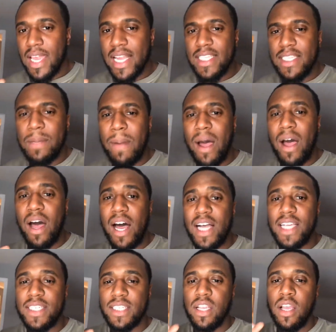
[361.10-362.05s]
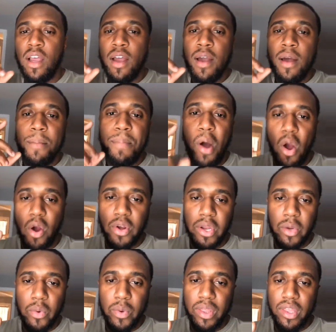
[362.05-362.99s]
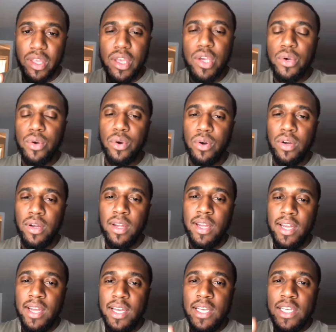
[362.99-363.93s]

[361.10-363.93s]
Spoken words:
It's about us partnering with you